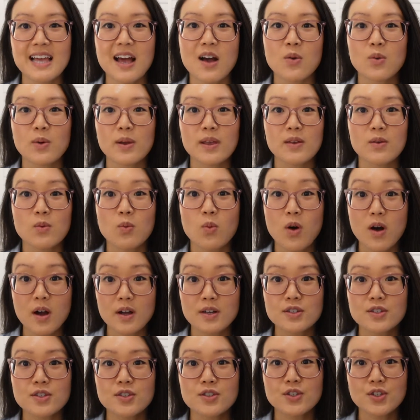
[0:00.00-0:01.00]
that we
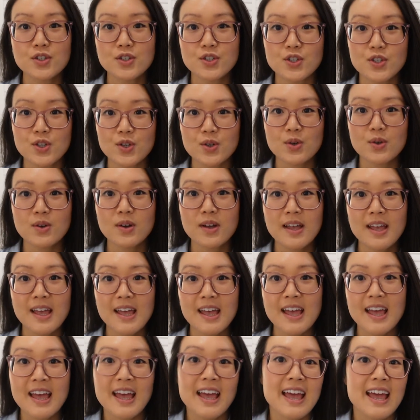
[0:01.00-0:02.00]
want to do.
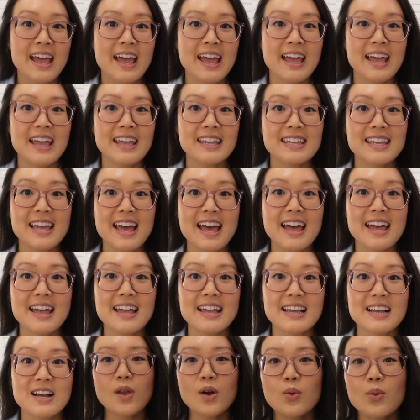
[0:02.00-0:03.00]
Yet
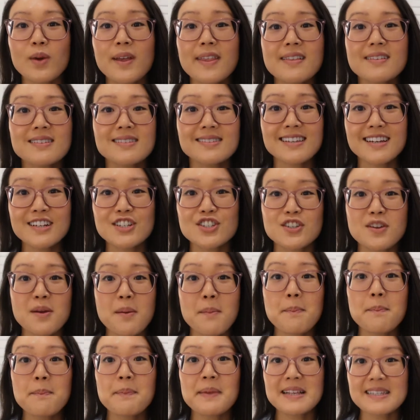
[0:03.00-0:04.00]
with
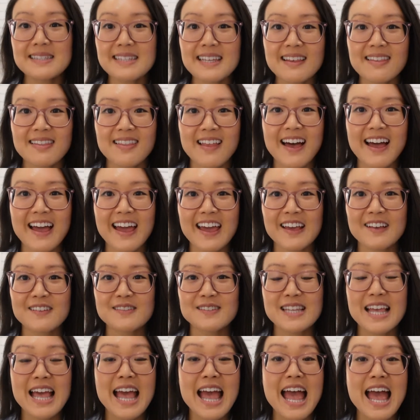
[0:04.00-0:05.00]
such busy
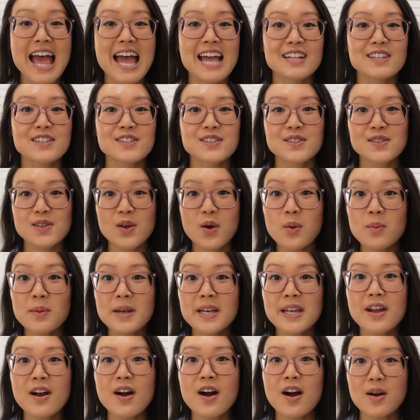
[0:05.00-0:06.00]
lives and so
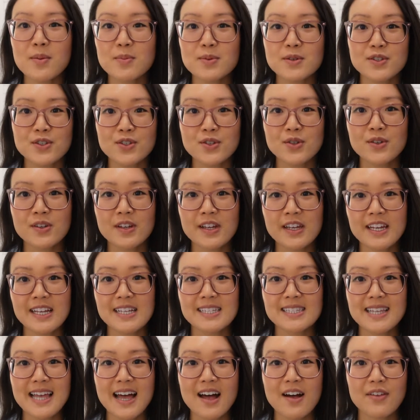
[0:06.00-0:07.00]
many
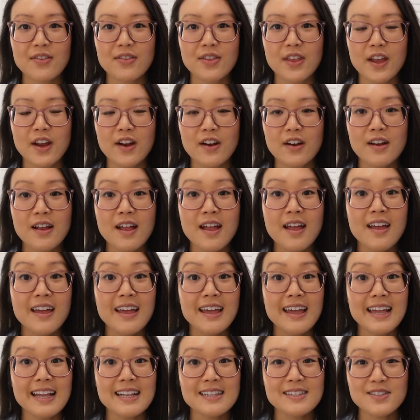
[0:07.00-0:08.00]
opportunities out there,
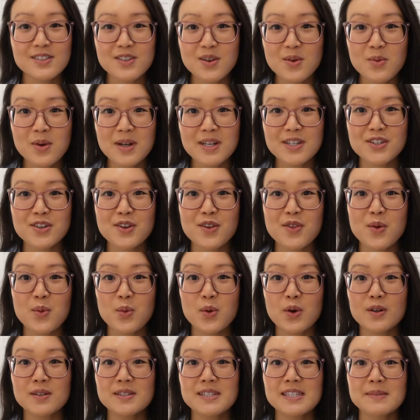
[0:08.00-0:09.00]
it's no wonder the
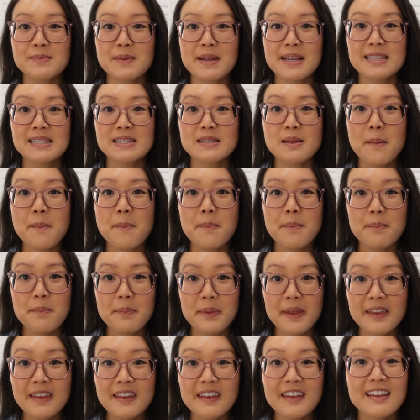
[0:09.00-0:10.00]
world spends
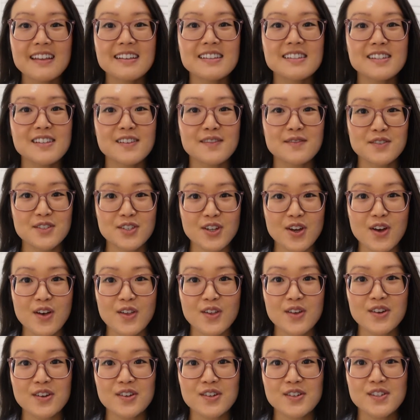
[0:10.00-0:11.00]
billions of
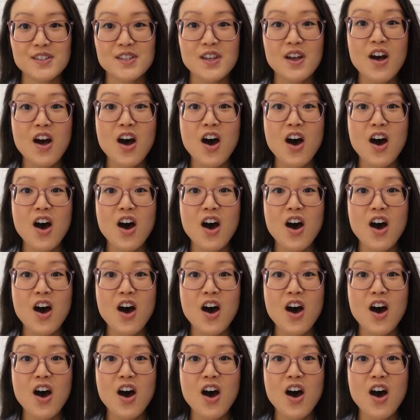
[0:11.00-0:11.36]
dollars